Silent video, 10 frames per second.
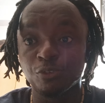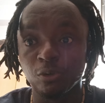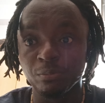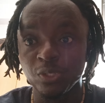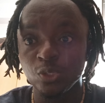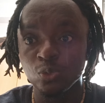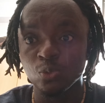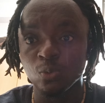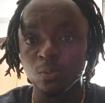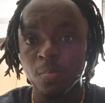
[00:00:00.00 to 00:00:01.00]
from
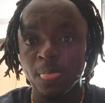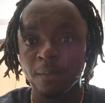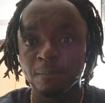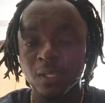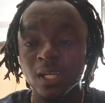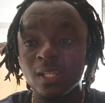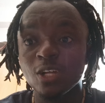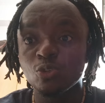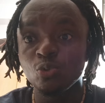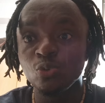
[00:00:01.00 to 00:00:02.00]
you,
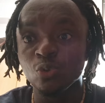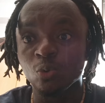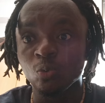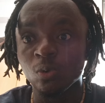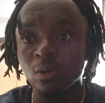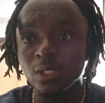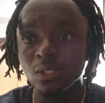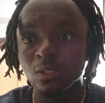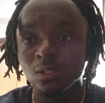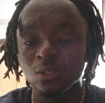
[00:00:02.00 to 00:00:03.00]
either through your word,
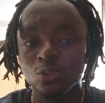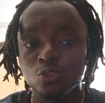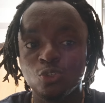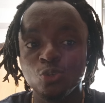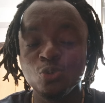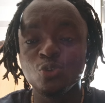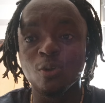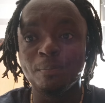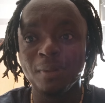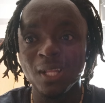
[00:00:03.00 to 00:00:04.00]
through
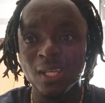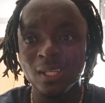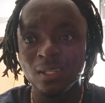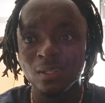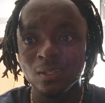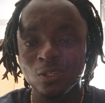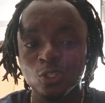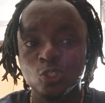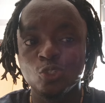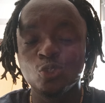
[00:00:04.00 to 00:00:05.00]
your playing,
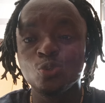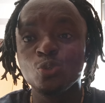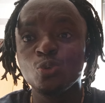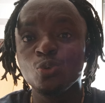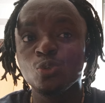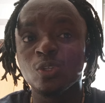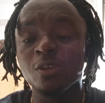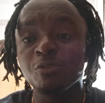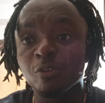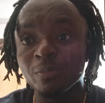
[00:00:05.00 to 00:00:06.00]
through the
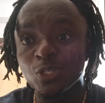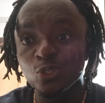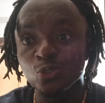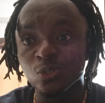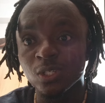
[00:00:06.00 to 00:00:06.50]
information you